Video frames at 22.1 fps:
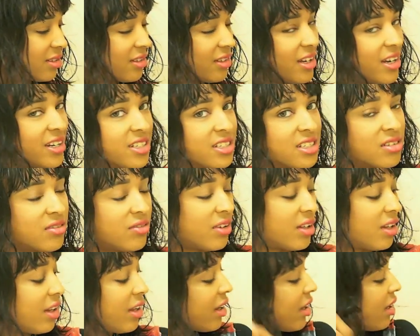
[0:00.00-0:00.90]
I just feel
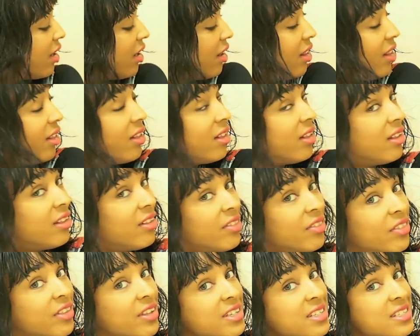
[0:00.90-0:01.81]
like
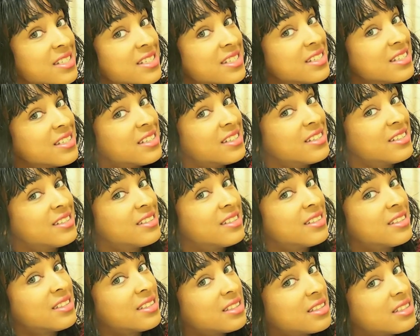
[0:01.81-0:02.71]
this
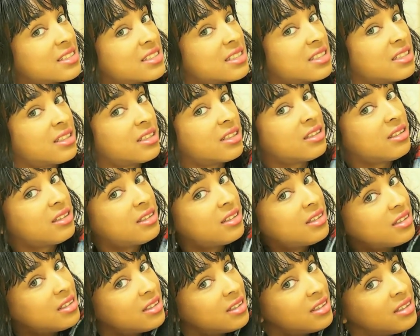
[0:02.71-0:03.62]
is a little
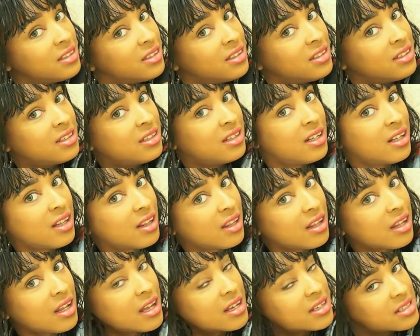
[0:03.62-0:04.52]

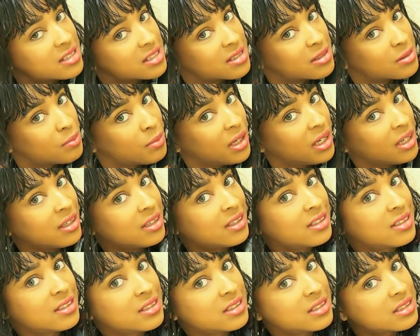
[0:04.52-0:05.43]
less
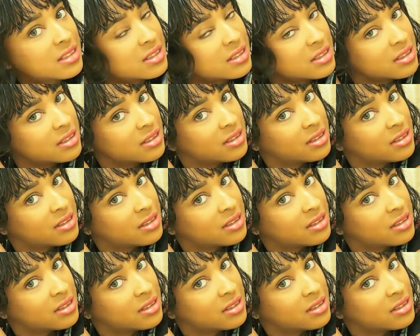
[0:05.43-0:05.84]
maintenance.